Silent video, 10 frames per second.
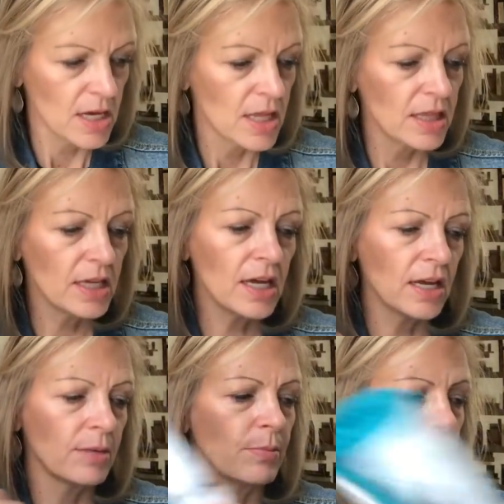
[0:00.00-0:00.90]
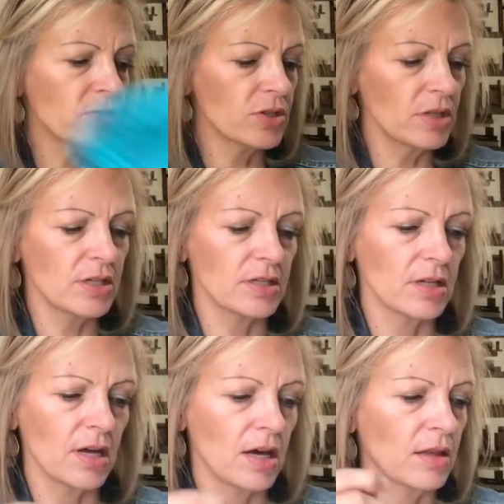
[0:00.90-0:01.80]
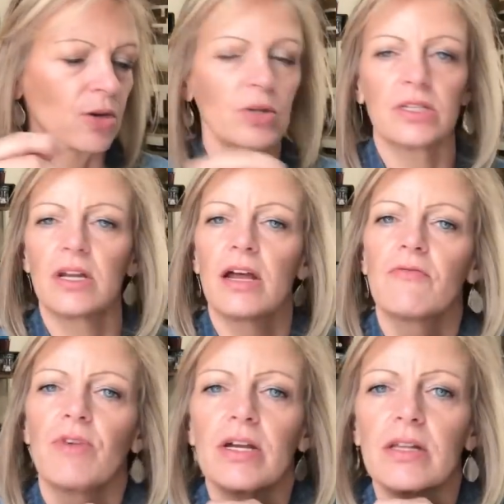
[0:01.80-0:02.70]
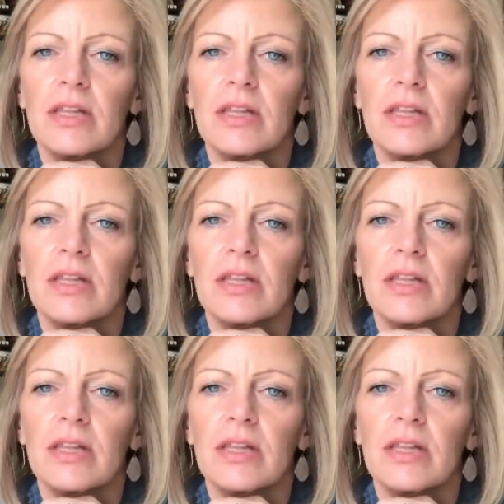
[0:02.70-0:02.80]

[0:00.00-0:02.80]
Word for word: Then most of these, uh, the quilts that I have